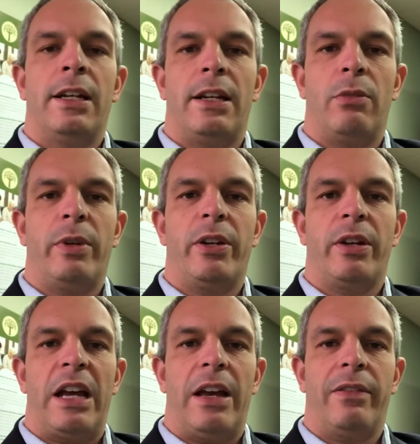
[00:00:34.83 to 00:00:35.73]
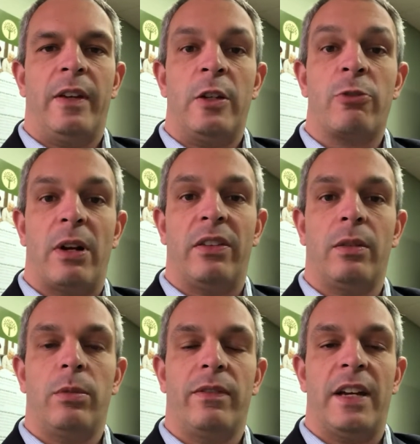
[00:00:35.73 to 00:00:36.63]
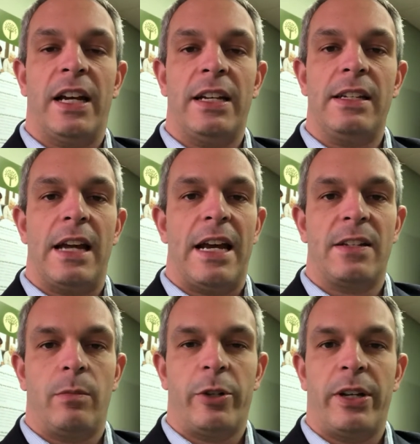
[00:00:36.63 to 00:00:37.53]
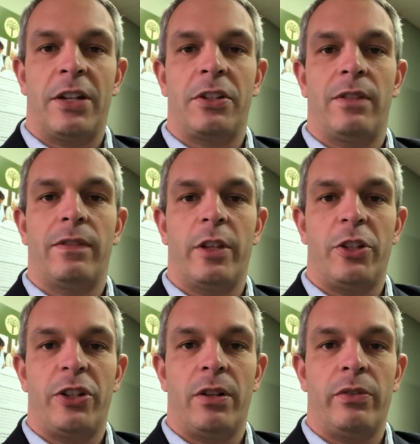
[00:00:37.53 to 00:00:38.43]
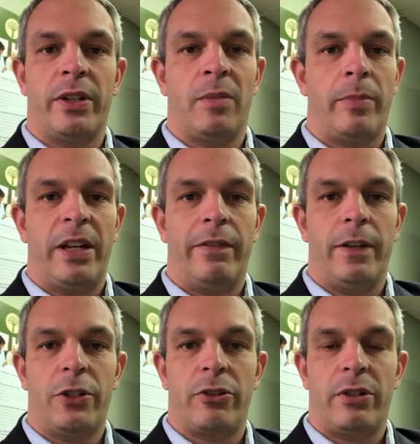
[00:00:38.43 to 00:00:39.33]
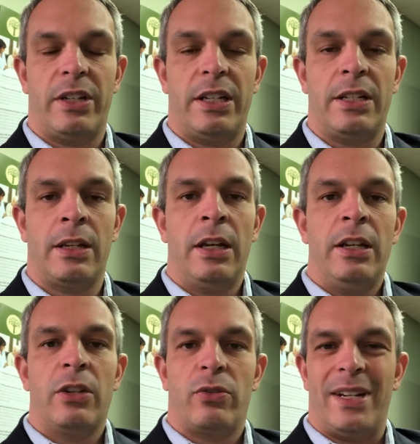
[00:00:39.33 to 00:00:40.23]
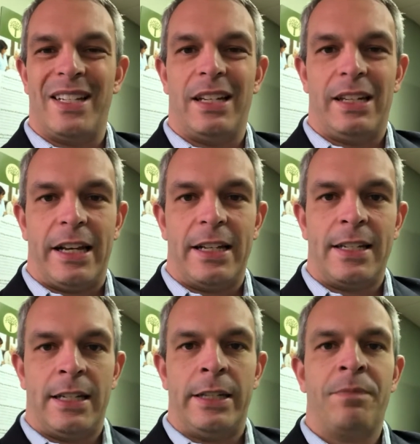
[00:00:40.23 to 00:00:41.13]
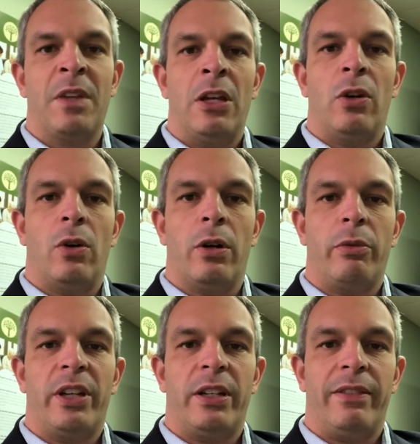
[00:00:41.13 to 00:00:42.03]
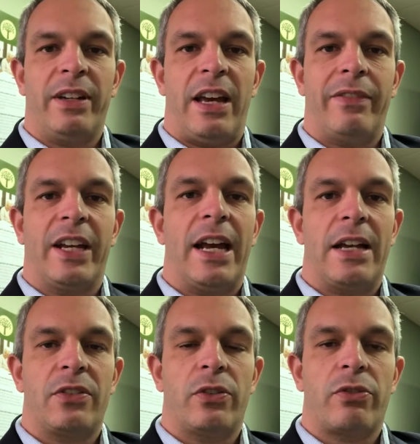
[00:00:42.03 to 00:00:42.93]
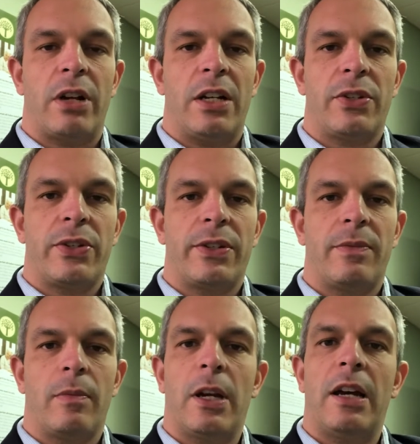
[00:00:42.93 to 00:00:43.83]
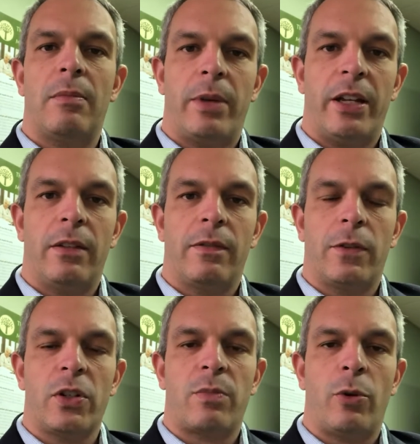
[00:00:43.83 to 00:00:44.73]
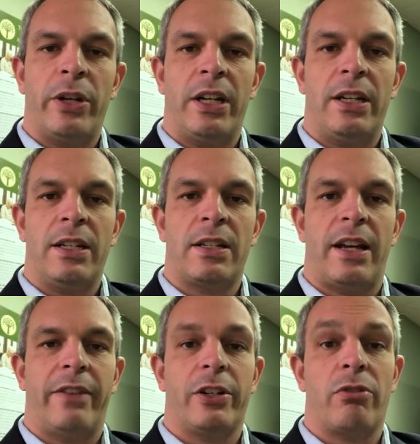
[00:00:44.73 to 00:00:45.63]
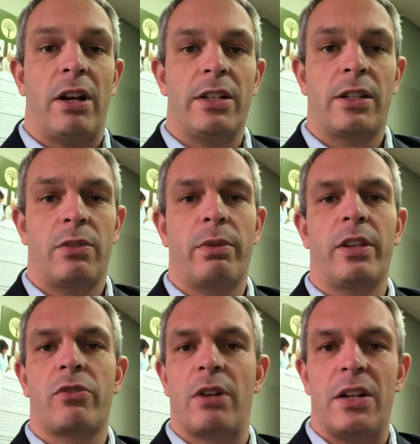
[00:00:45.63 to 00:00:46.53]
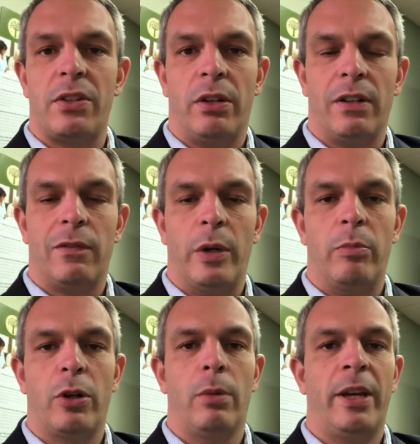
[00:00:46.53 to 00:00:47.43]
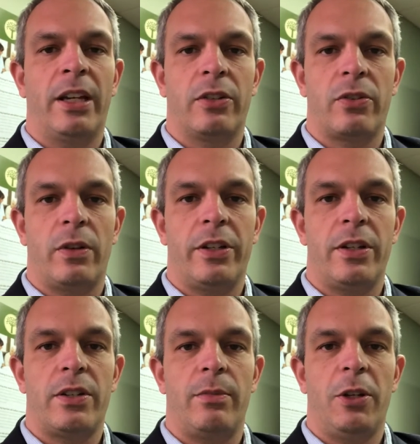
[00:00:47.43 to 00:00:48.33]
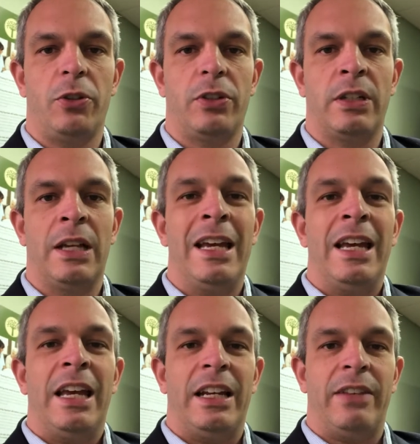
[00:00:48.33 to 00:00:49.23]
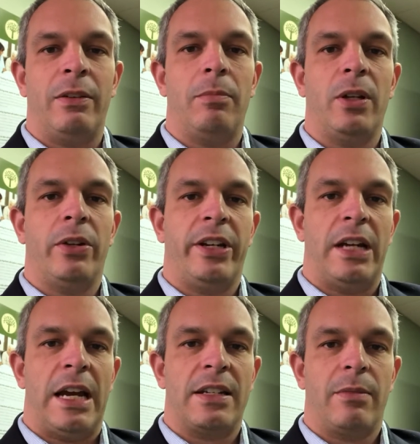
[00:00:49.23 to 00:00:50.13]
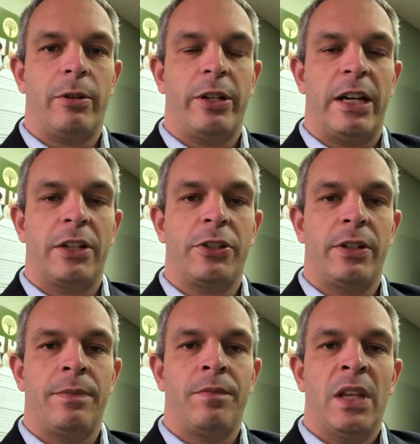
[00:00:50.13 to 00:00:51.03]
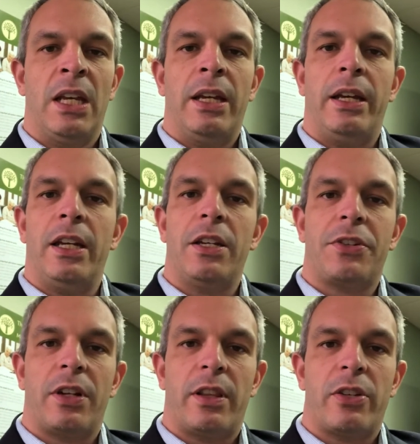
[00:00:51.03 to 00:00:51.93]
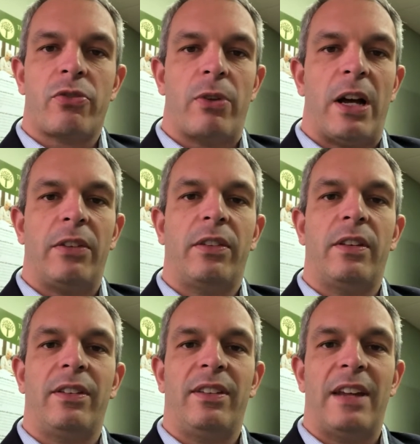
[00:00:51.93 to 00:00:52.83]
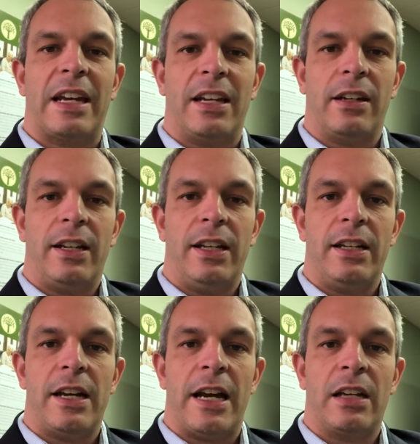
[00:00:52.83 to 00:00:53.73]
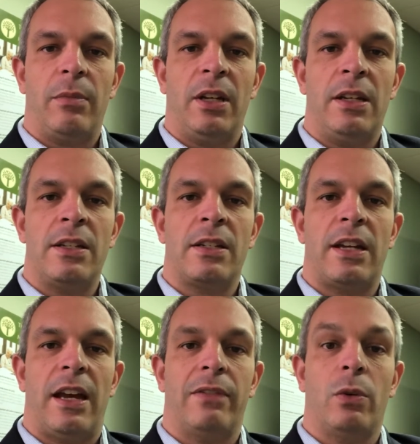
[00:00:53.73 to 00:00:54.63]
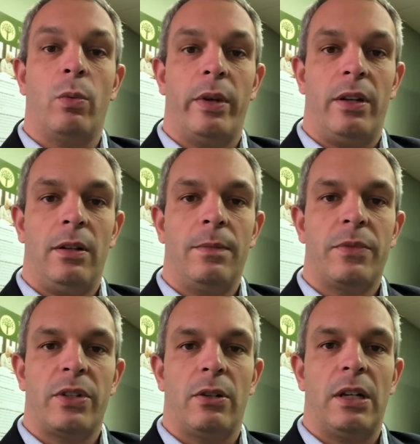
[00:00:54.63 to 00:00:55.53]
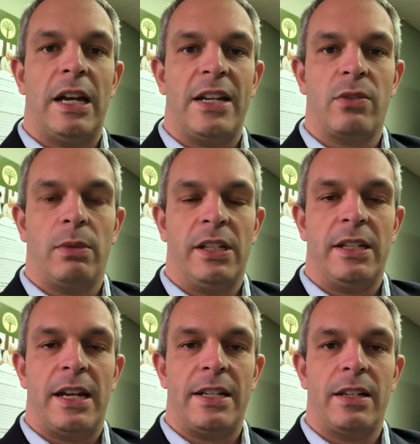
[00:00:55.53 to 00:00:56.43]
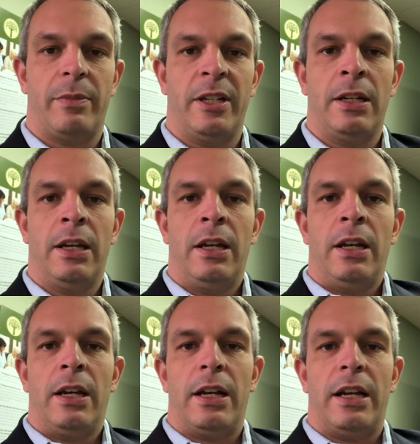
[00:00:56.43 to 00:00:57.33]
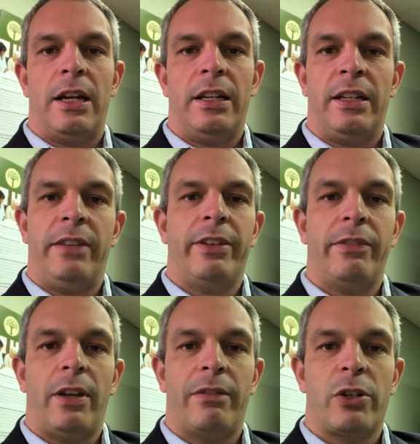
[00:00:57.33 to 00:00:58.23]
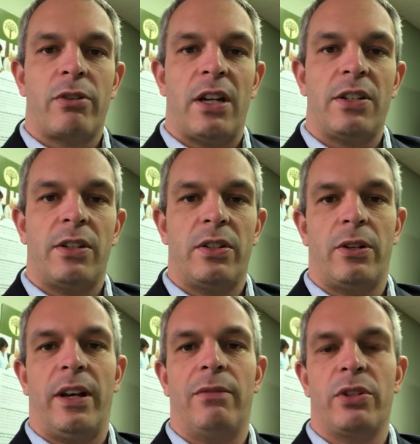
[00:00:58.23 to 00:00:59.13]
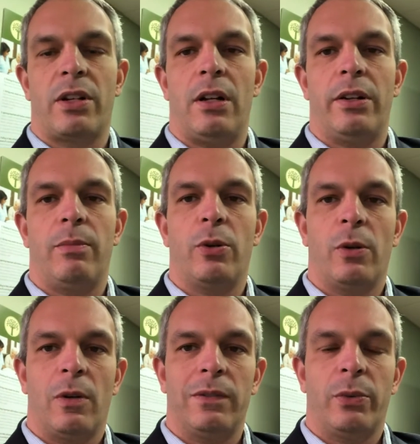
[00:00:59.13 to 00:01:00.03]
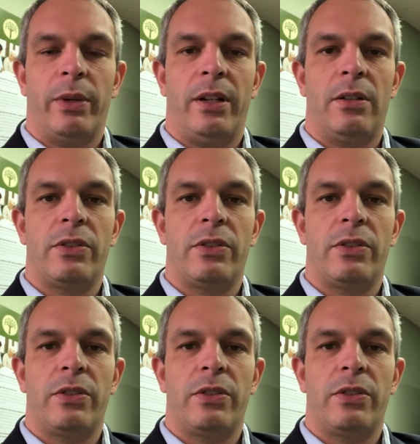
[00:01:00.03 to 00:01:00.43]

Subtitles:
We could have a trust that provides asset protection for the children and beneficiaries, creates a legacy, or we could even have a castle trust. But first point is to have a trust, because with a trust you can avoid probate, control the distribution, and even build in asset protection. In addition to the trust, the second key document is to have a will, so a last will and testament. And even if you have a trust, you still have what's called a pour-over will.